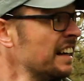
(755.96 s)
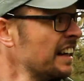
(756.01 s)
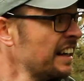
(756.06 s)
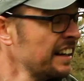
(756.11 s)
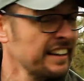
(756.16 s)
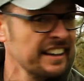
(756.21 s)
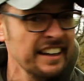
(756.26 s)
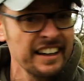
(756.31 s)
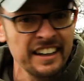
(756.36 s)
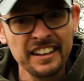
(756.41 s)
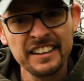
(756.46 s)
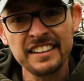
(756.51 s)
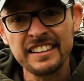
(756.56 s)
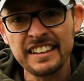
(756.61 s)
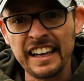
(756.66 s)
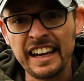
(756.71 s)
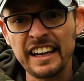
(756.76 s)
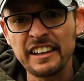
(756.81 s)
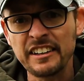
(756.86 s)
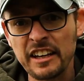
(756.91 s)
and
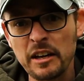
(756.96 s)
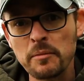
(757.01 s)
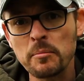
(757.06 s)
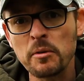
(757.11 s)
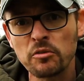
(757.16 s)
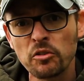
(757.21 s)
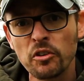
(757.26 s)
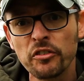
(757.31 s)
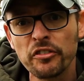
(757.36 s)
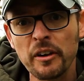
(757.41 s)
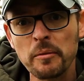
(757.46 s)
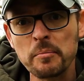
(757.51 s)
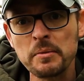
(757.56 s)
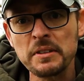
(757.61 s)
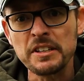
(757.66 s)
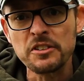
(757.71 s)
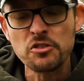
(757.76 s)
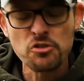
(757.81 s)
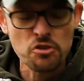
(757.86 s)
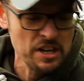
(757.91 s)
yeah, now my rod's up
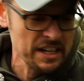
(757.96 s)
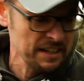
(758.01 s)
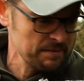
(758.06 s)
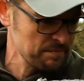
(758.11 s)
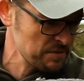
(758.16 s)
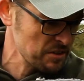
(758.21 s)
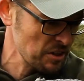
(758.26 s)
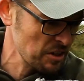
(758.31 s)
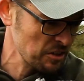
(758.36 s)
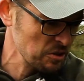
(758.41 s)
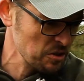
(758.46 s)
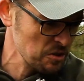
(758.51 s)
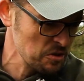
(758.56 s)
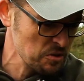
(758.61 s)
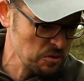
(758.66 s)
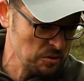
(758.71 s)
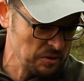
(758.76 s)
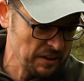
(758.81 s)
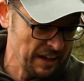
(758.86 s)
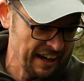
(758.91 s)
in the tree, so I've got to
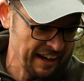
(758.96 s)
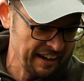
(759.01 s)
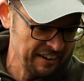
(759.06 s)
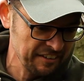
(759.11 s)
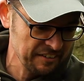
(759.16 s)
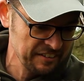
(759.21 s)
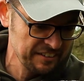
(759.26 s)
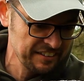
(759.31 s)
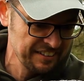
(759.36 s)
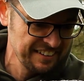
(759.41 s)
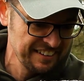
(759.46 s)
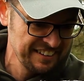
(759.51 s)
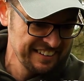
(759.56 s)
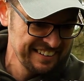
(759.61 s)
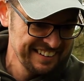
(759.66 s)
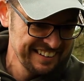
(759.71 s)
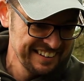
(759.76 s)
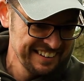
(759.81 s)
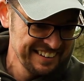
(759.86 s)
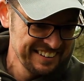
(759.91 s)
sort that out.
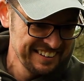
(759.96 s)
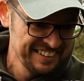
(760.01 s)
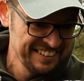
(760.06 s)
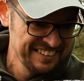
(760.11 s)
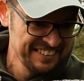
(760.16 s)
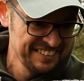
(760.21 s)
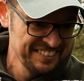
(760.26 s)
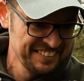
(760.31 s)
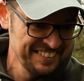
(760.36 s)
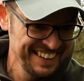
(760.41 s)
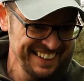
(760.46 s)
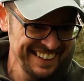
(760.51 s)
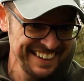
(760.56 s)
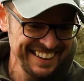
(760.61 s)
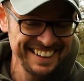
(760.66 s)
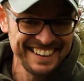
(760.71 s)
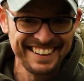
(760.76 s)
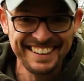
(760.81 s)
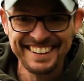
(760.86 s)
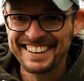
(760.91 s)
But
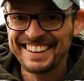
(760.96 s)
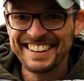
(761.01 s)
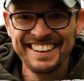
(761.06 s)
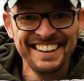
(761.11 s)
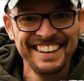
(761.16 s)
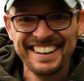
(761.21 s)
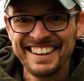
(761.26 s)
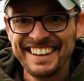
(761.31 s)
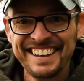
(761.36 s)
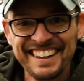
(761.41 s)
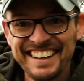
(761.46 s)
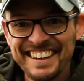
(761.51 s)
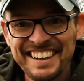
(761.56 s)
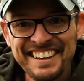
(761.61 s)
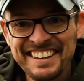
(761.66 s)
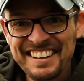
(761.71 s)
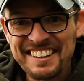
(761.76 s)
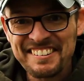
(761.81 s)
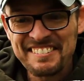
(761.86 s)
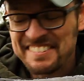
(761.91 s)
yeah,
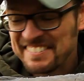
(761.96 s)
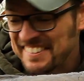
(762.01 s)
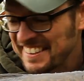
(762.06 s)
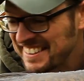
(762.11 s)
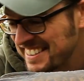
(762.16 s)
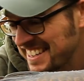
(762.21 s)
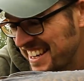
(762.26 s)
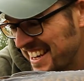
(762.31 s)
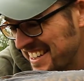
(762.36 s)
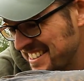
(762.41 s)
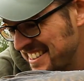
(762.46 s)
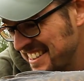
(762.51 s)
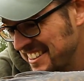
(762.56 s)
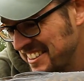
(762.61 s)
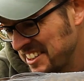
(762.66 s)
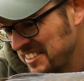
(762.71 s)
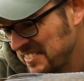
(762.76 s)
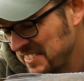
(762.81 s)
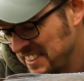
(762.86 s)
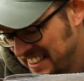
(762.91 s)
no, fantastic
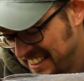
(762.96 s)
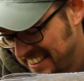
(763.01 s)
call.